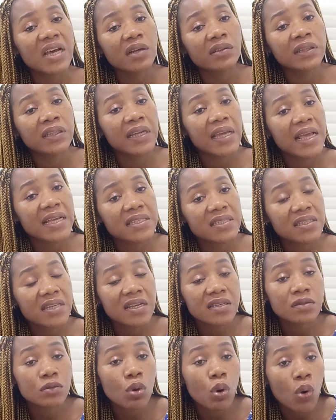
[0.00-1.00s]
out the
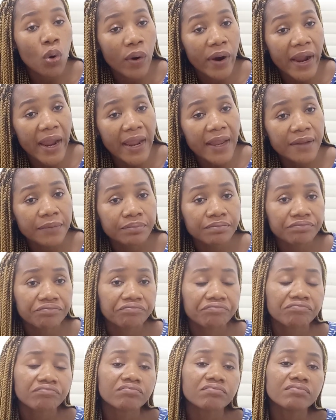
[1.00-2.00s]
excess oil,
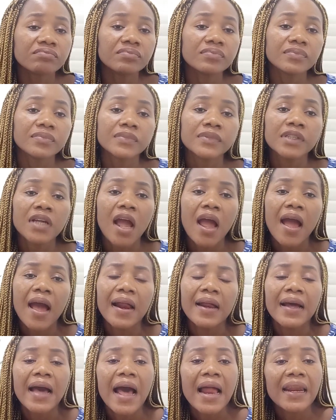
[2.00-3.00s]

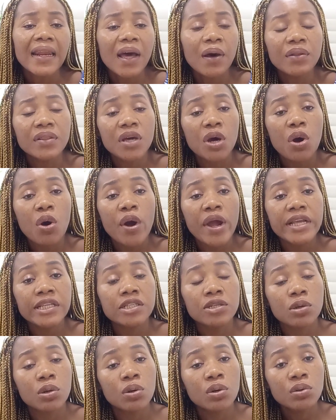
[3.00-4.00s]
allow the oil
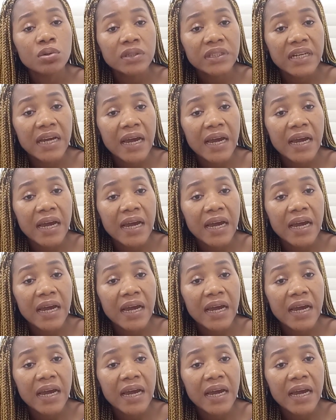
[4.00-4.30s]
to cool